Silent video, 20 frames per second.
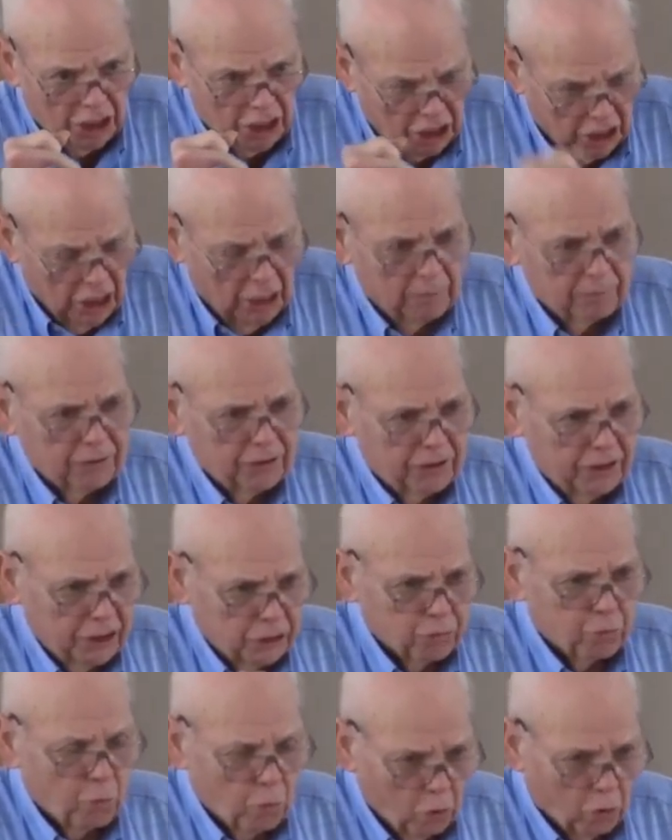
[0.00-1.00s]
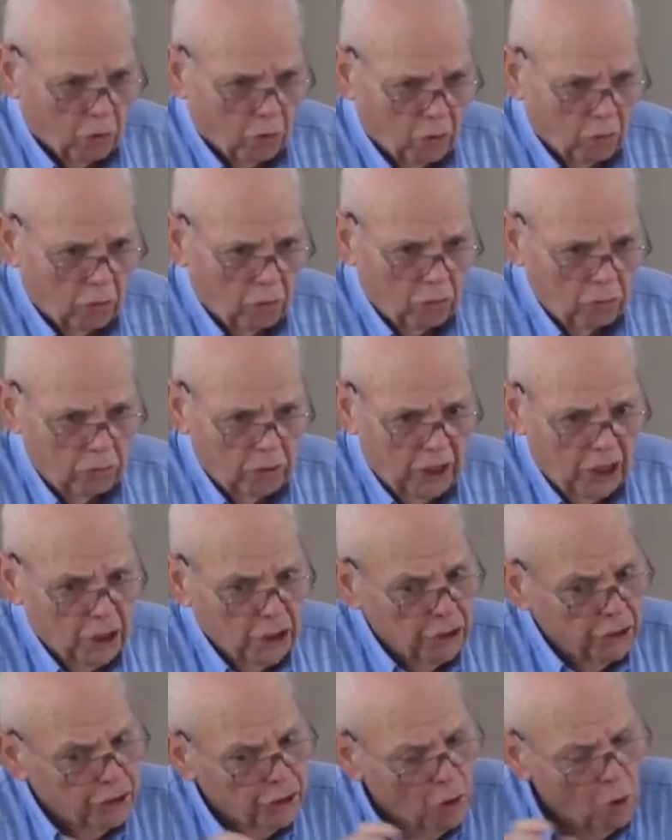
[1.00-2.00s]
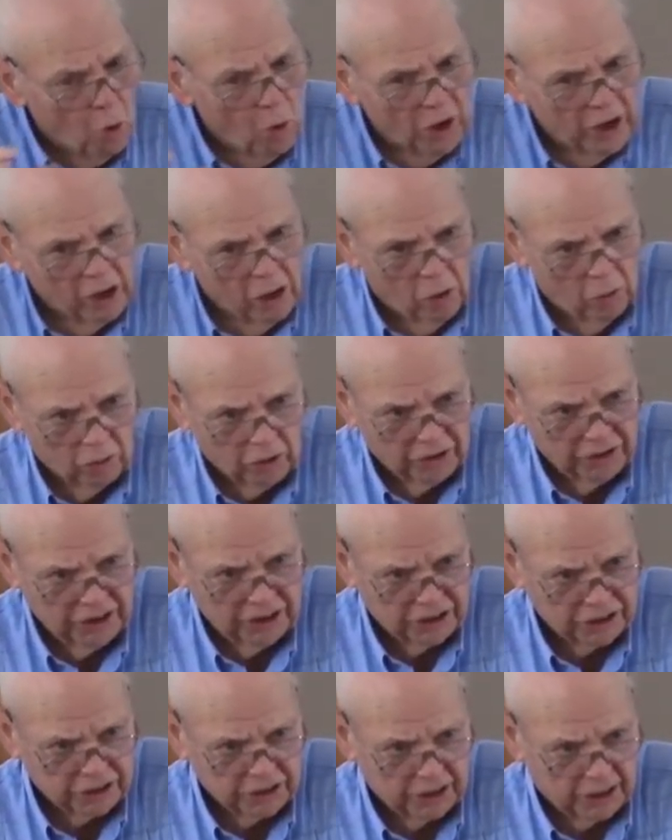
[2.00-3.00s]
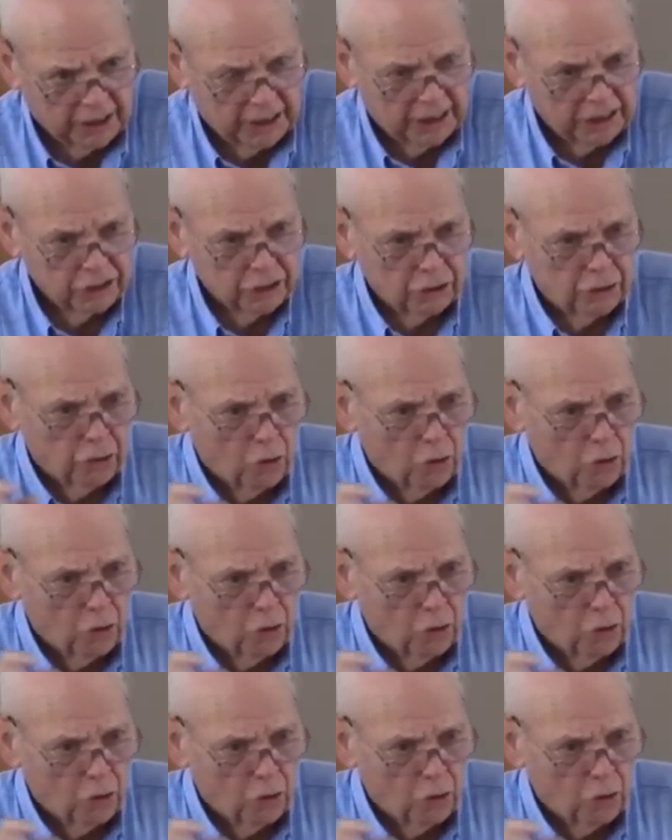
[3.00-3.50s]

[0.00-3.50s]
come to this world knowing all of these things,